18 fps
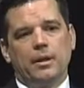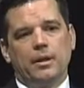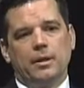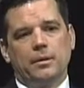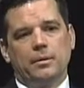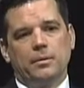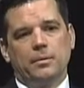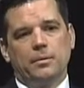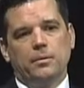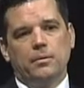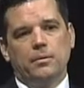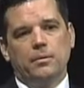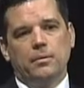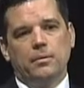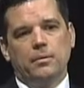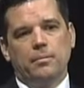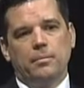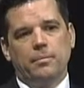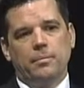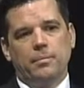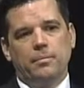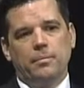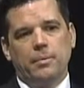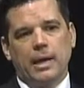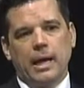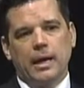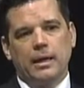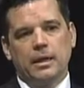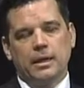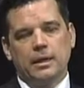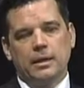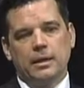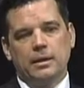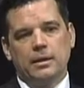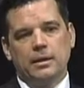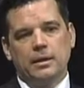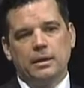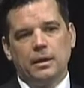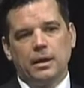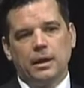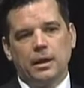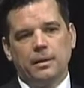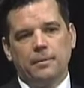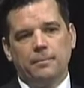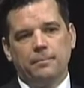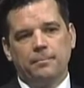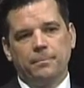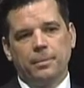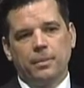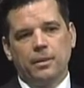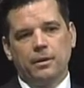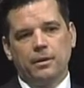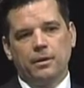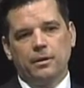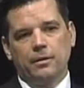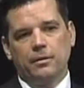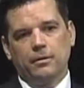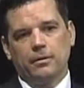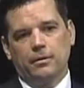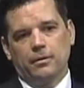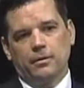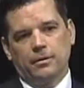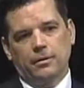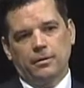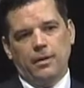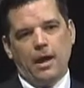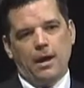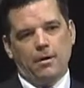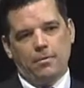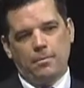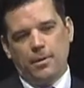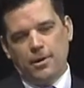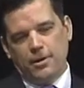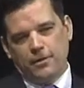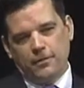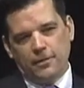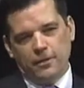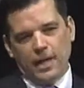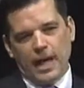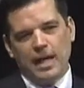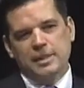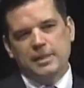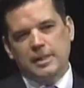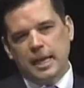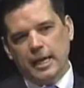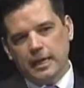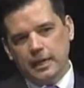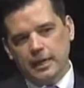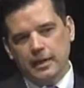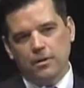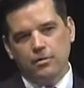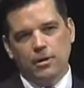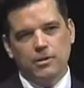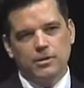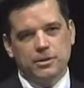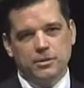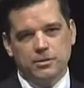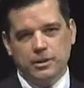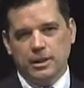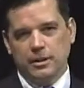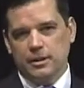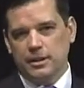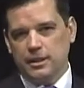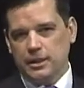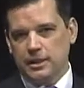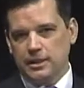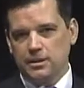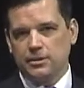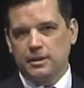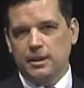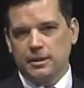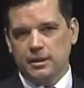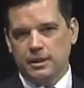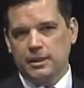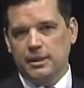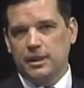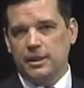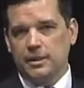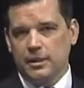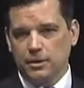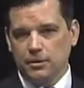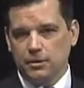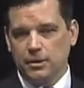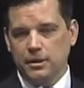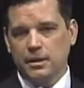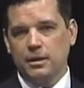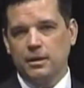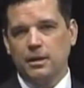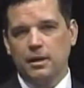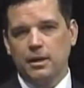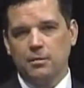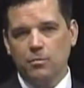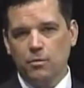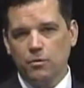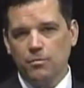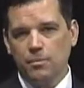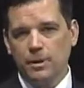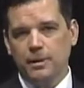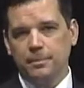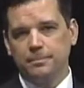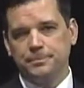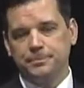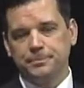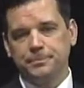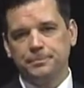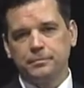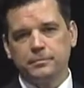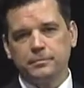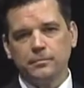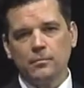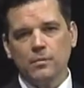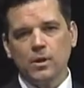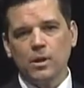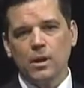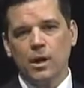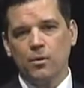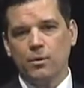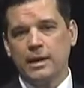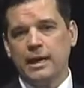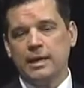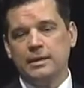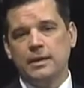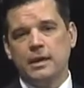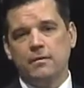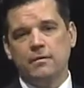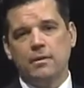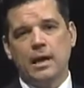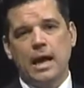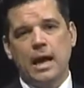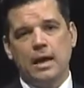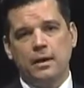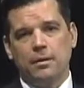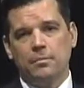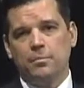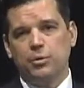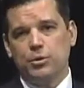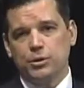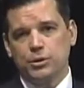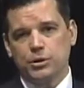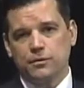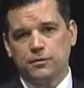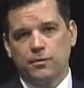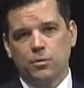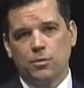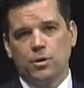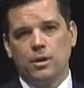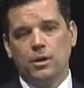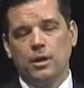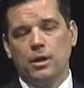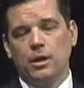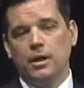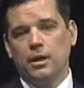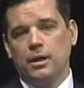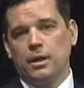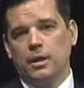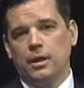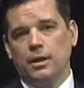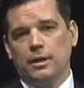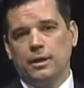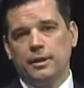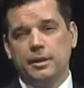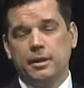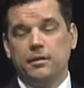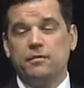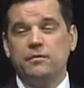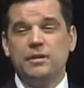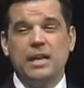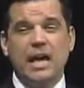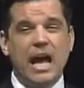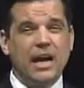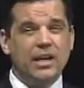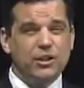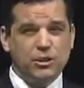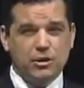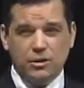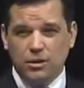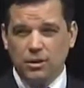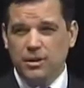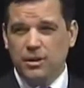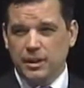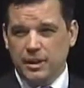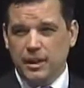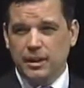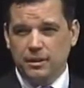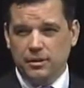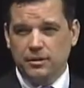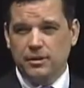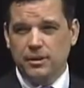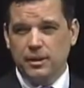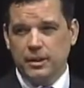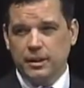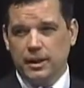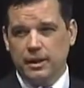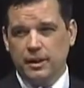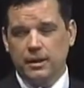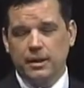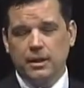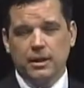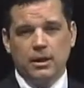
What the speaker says: So back in the latter part of the last decade, around 2008, 2009, there was a movement. We had never had a push for a set of national standards that